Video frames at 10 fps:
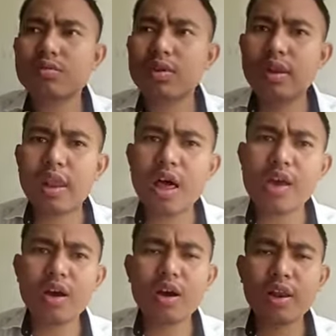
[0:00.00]

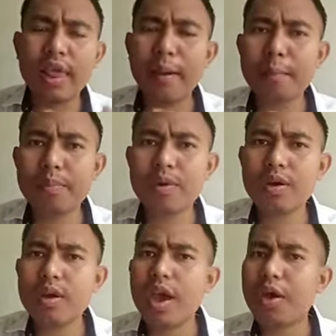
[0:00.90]
lamp,
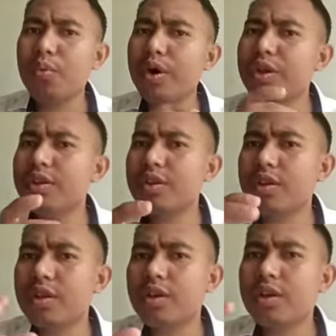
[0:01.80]
and when
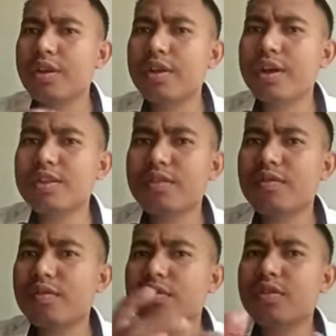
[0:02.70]
that
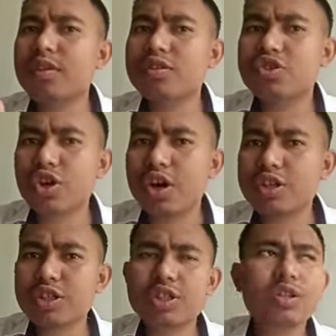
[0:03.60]
is
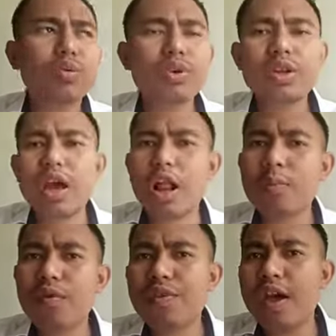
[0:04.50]
charged with the help
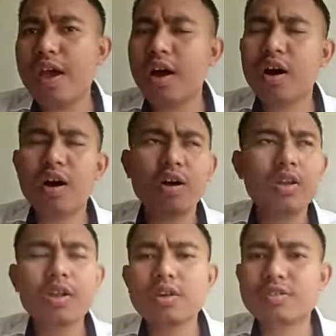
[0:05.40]
of the
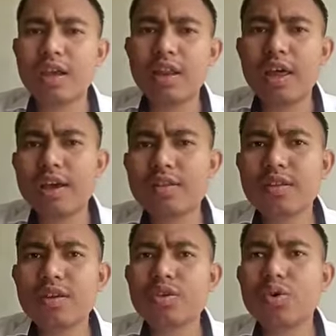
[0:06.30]
sunlight,
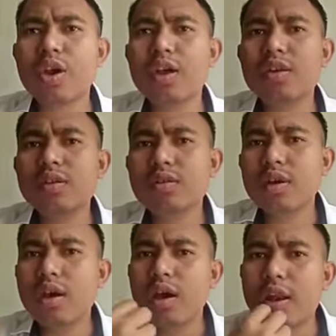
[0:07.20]
you can
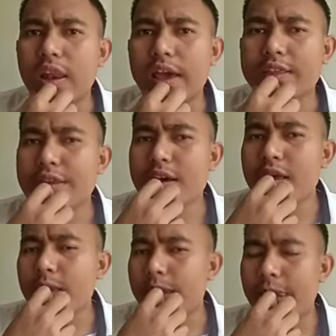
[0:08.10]
light the
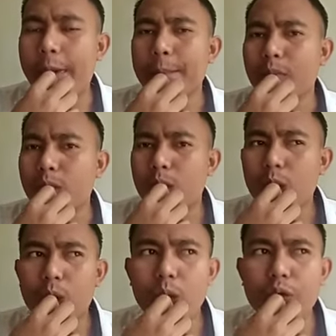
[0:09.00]
lamp,
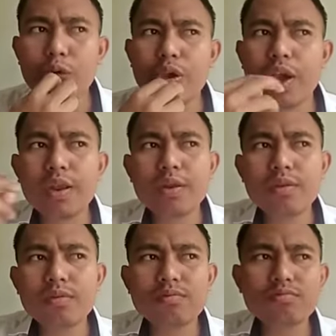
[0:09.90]
or you can
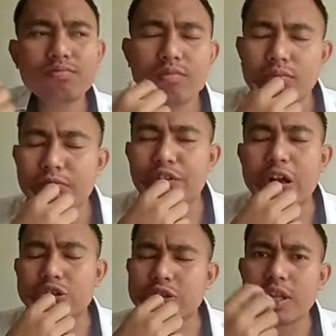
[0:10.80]

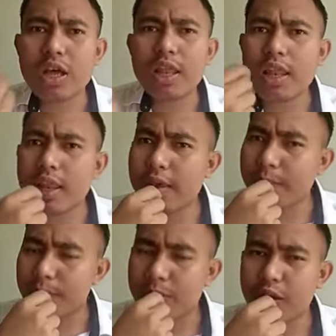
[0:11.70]
function the
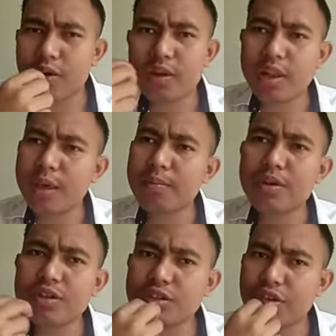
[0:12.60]
lamp. The lamp
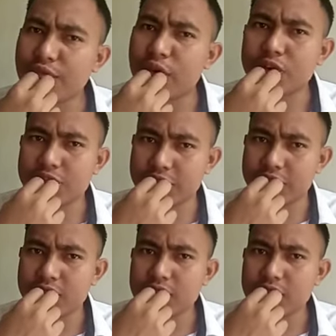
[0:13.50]
is function.